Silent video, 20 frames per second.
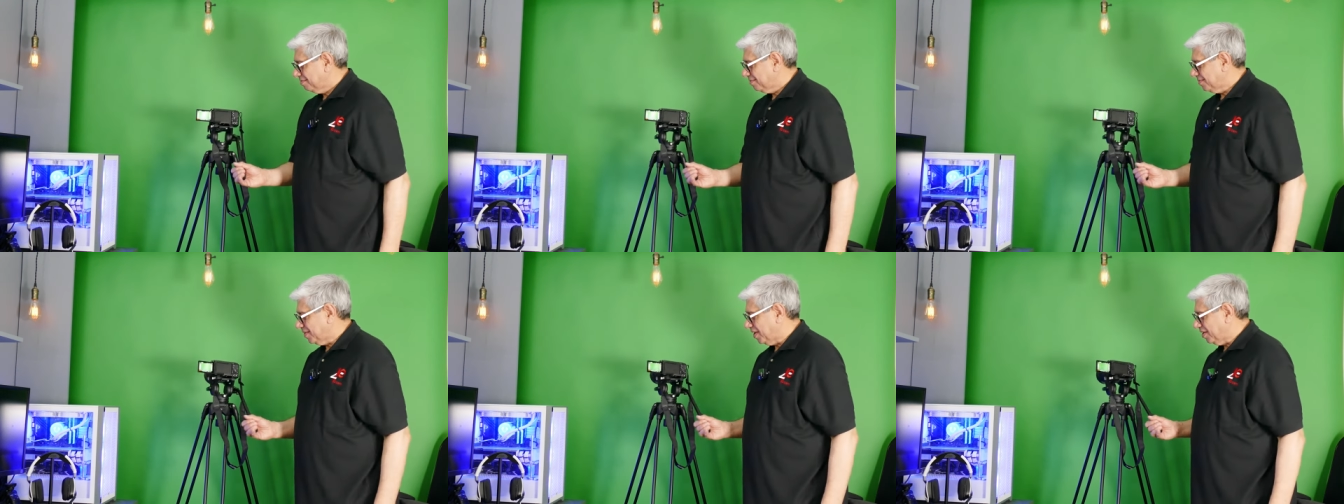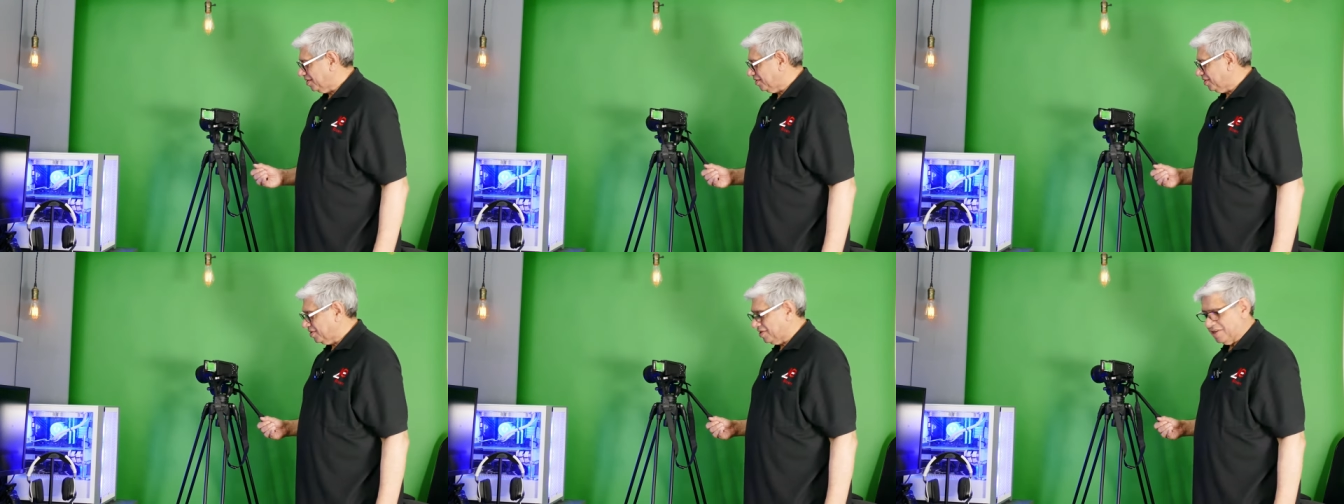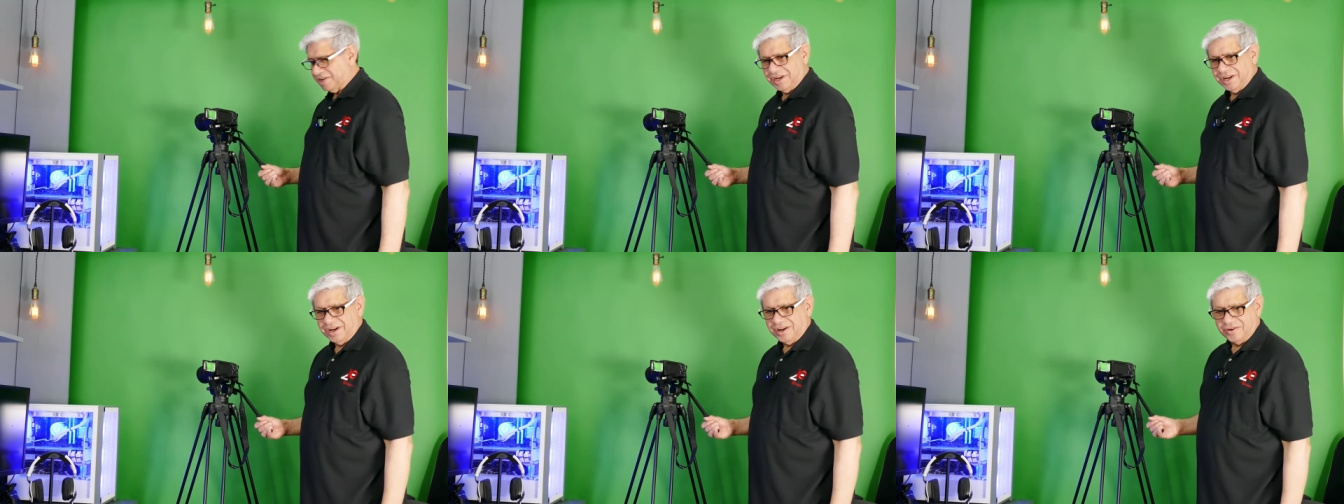Well, just
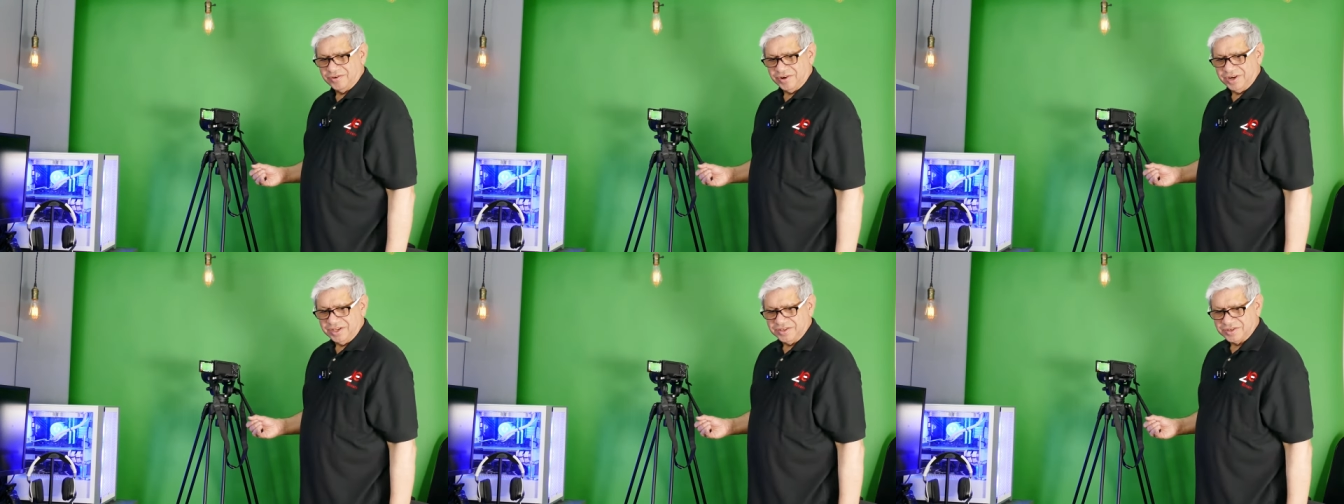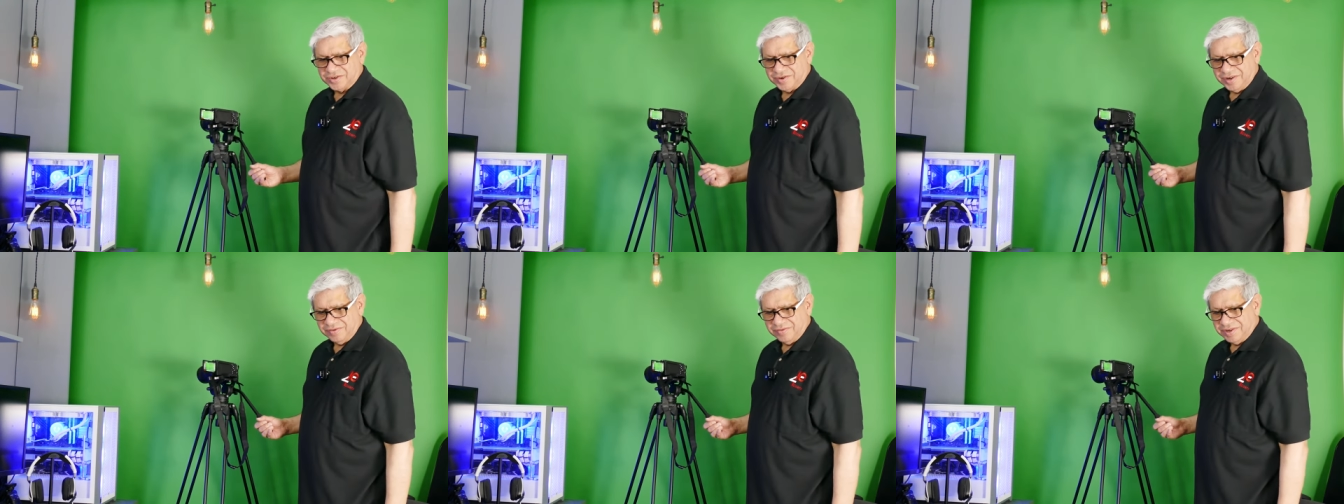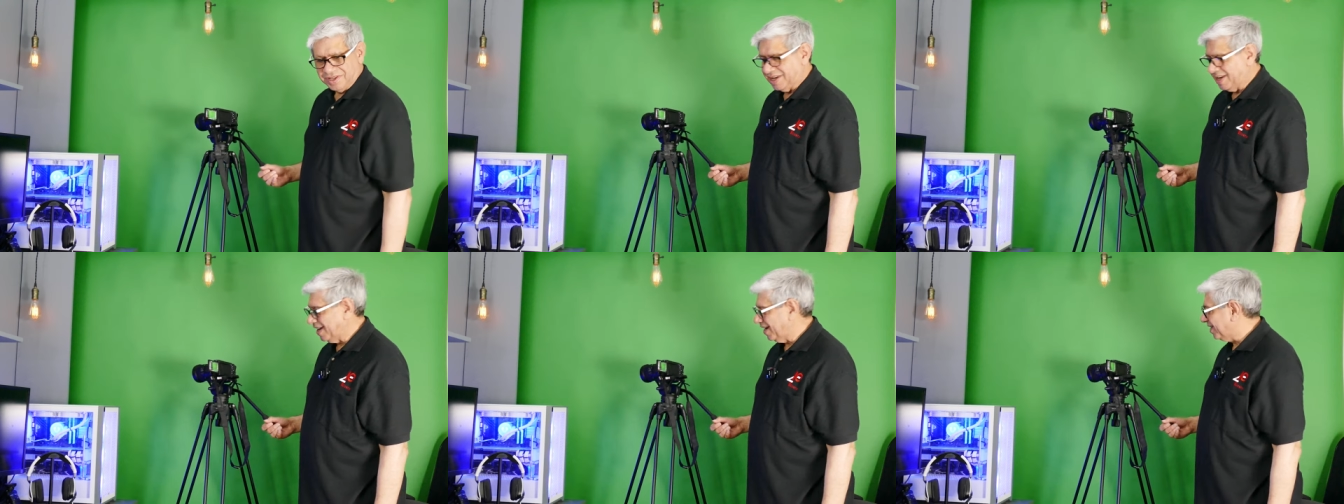looking at the green screen
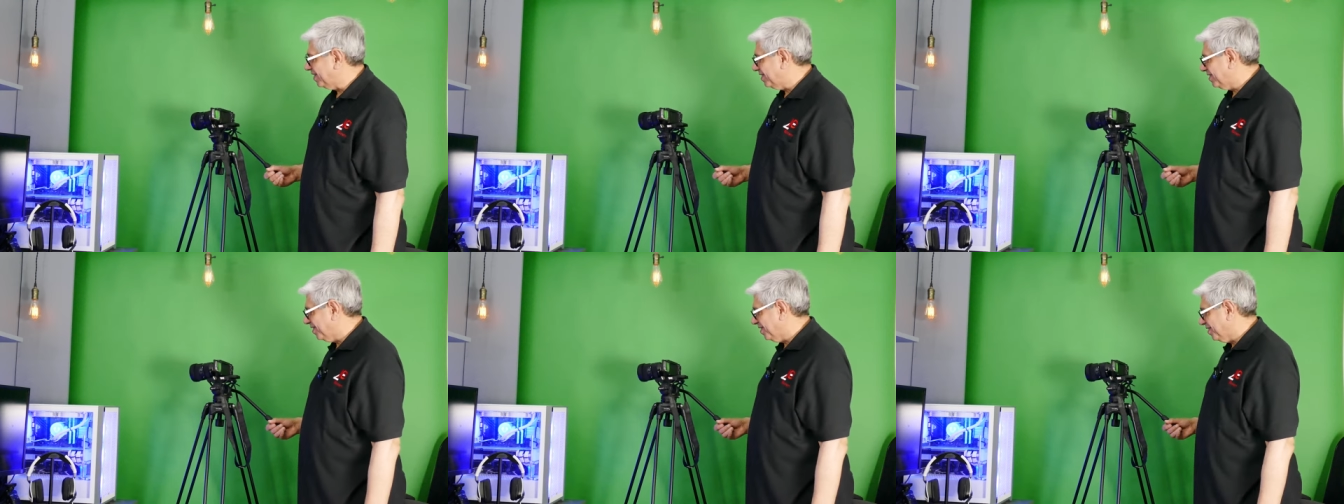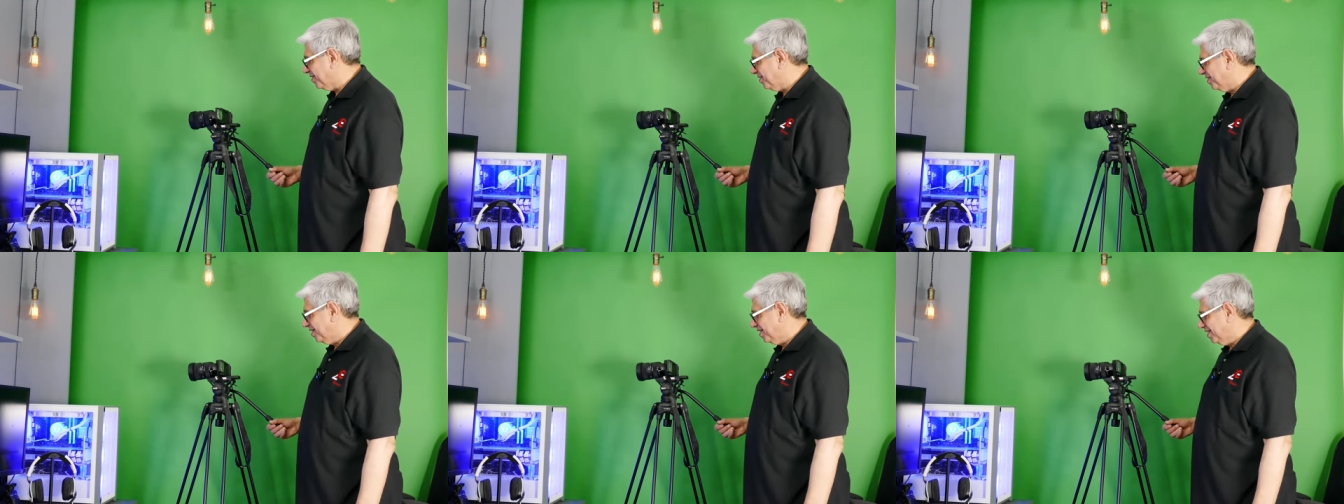with that, so